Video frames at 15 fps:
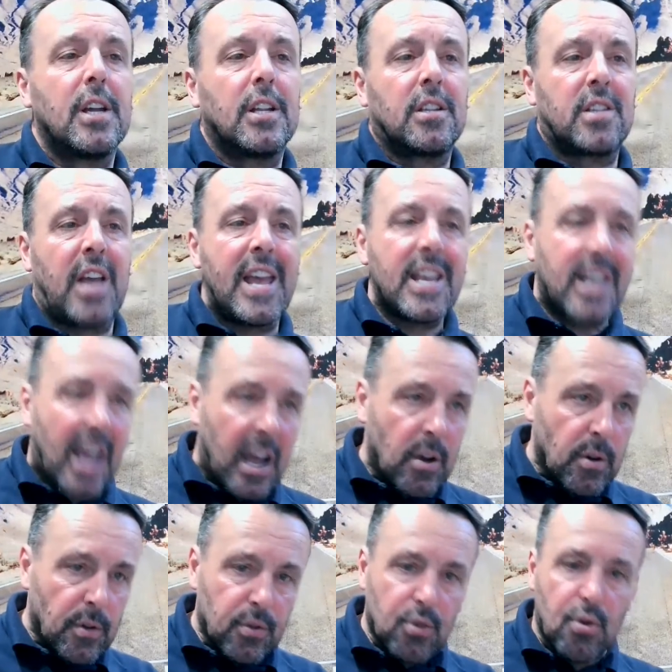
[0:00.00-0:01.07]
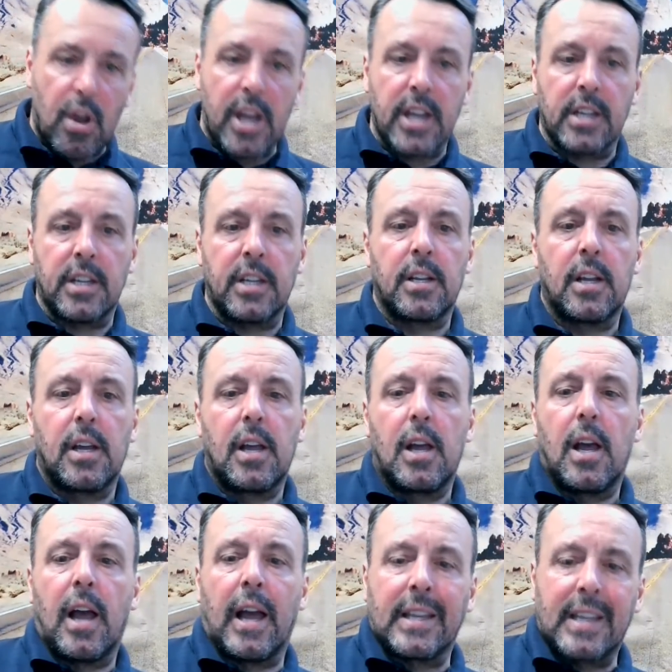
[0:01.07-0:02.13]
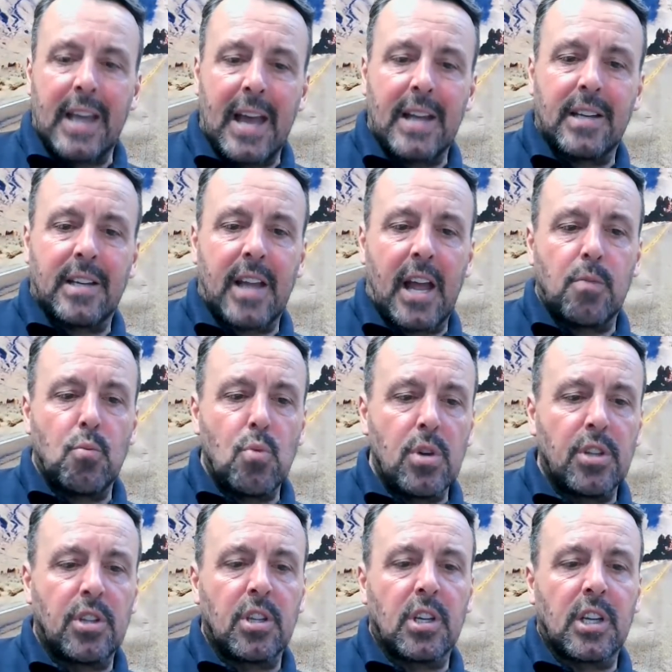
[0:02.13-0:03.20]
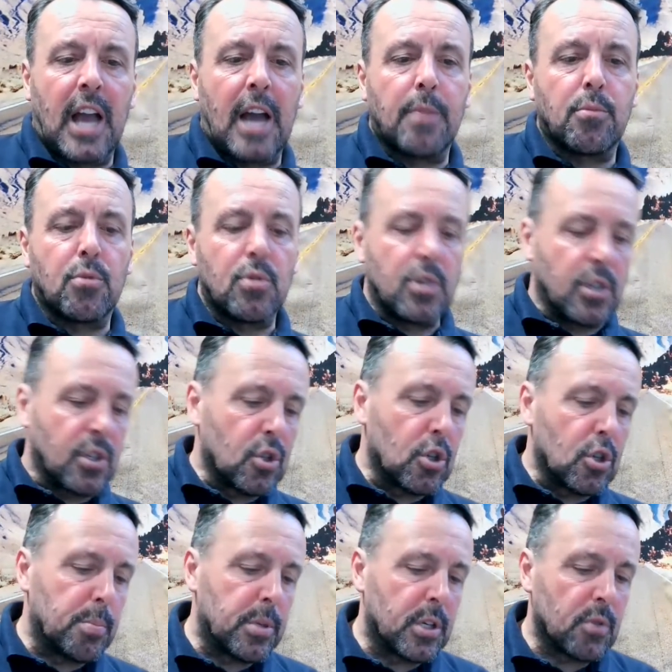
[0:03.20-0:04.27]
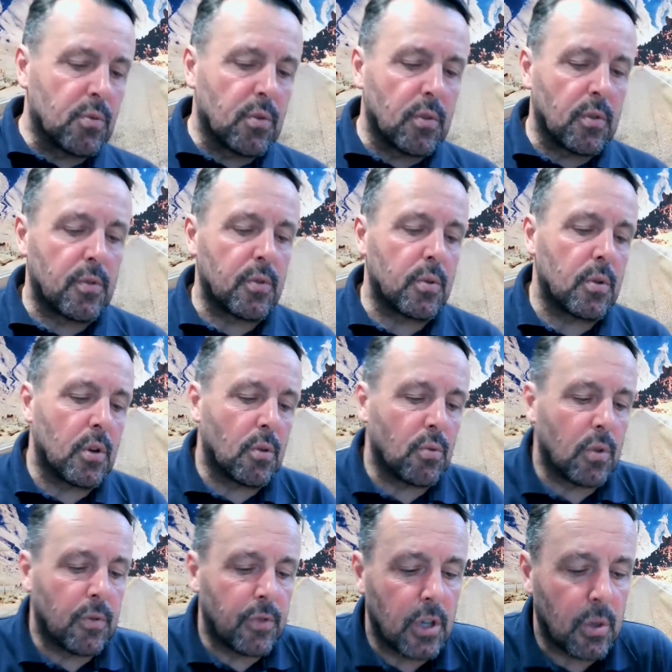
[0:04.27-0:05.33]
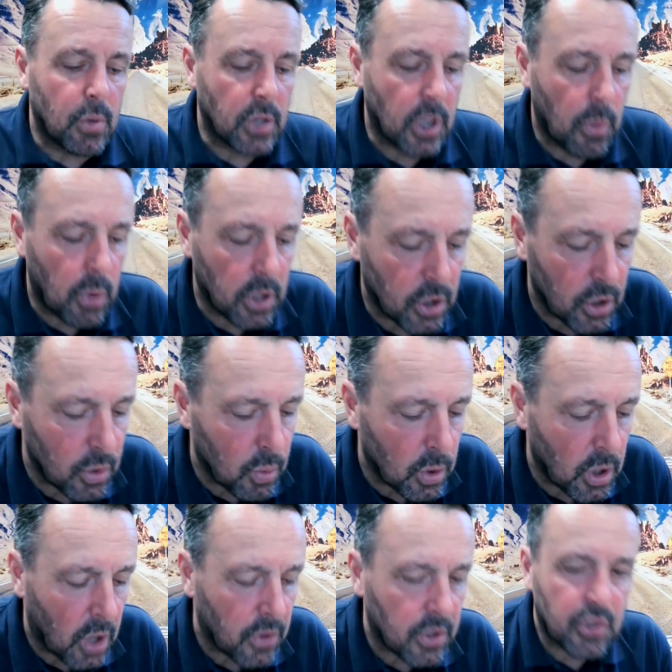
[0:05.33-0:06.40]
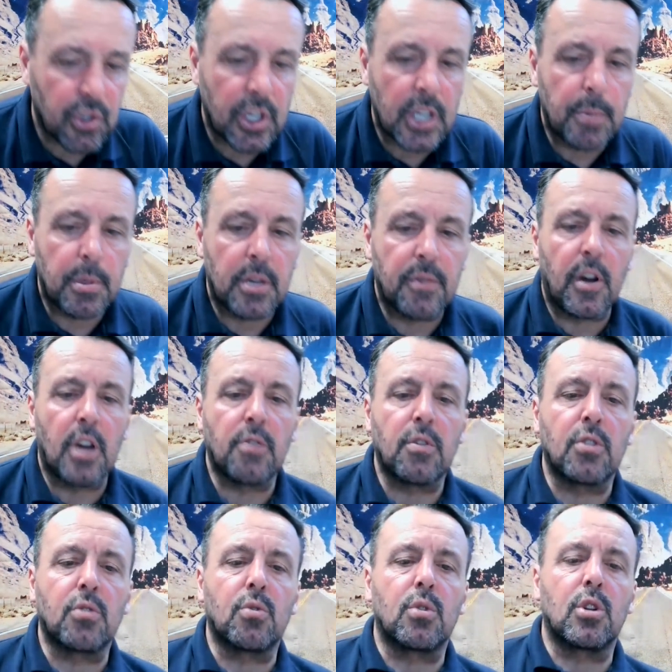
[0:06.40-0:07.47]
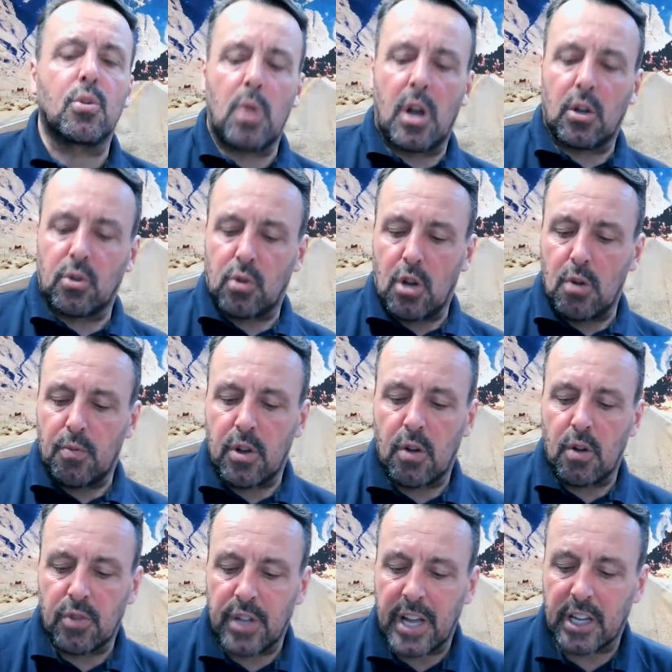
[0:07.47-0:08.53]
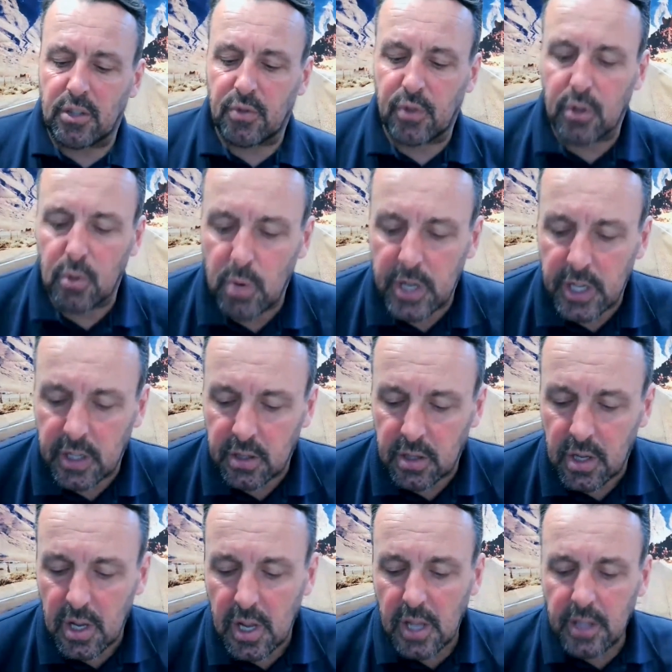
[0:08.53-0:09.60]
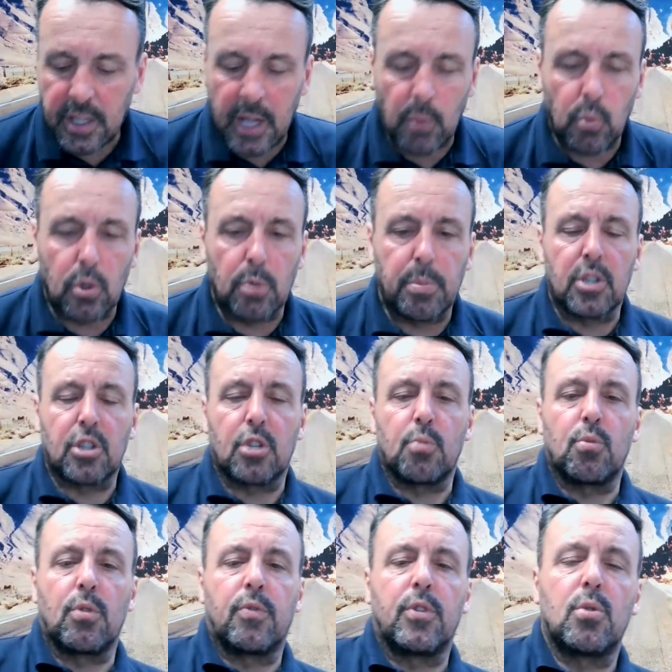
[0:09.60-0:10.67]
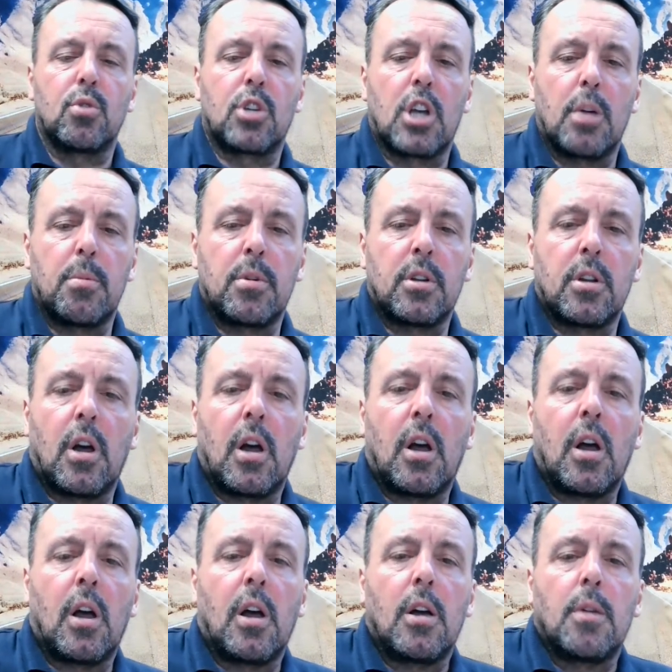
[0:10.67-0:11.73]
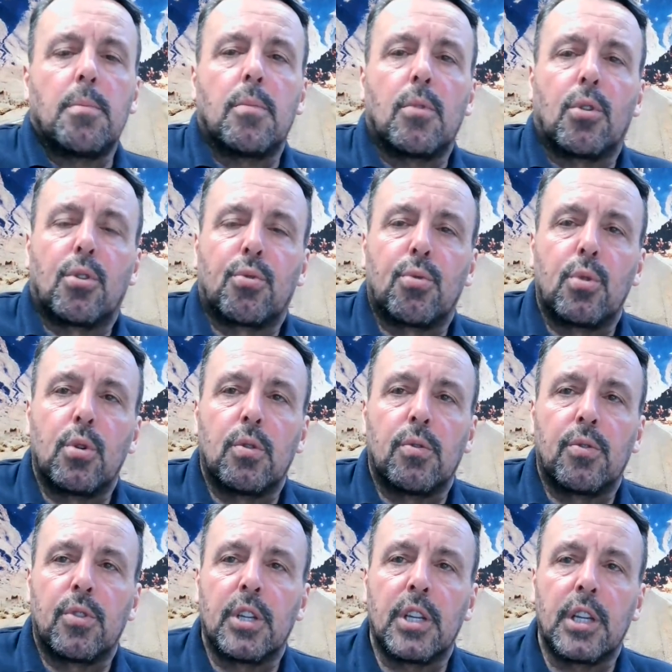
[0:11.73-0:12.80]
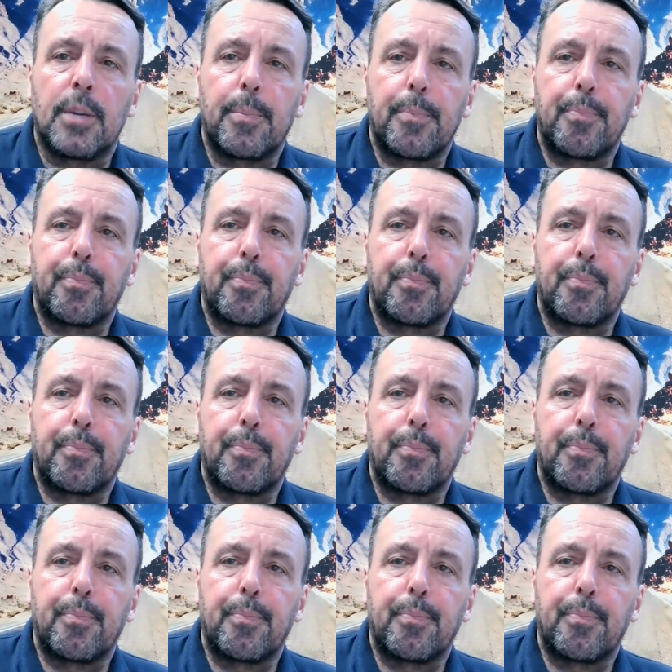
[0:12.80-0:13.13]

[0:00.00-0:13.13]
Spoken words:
take out of training and get down with the camera and do a bit of a review. And I want to do one on the CB500 as well. So hopefully over the next few weeks, there will be some reviews coming through of the